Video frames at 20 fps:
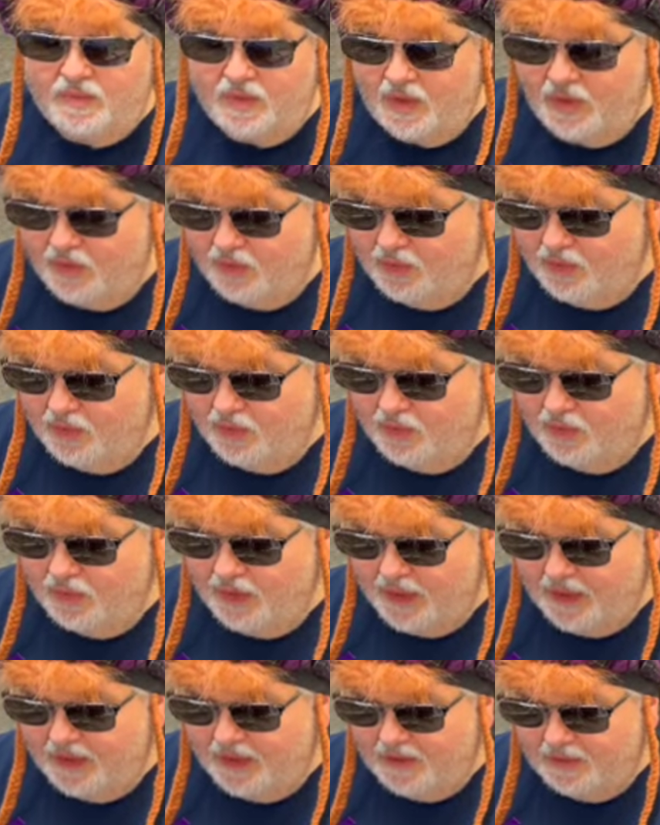who
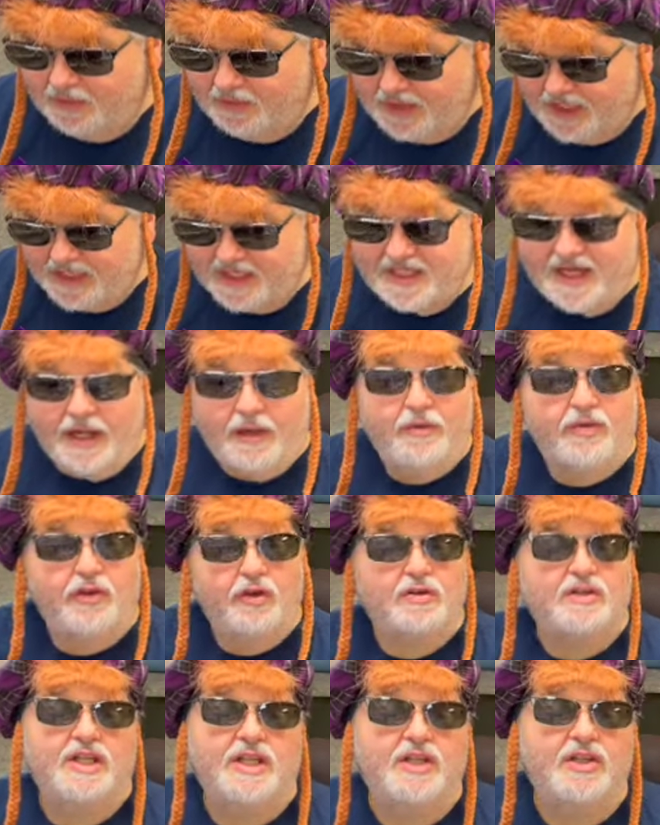uh, is now
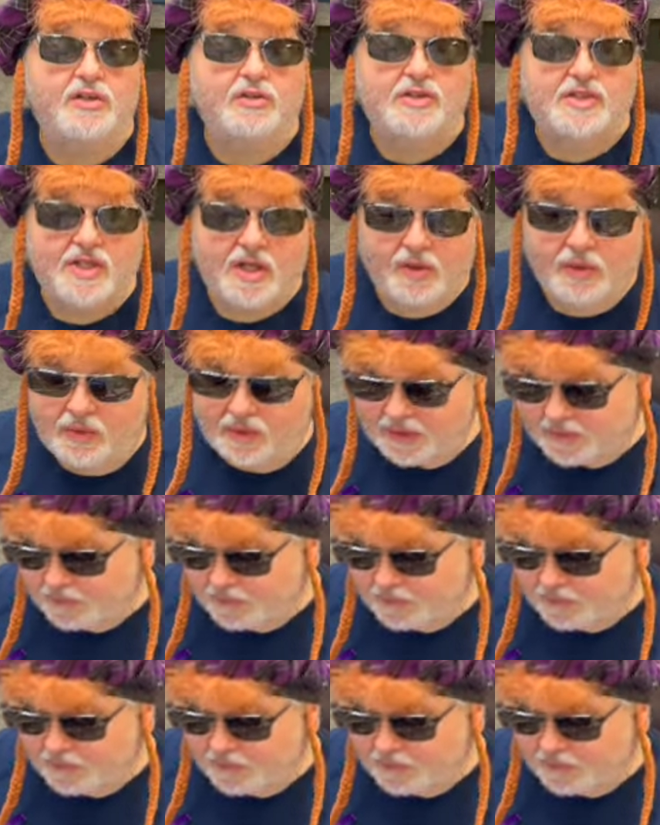13 years old.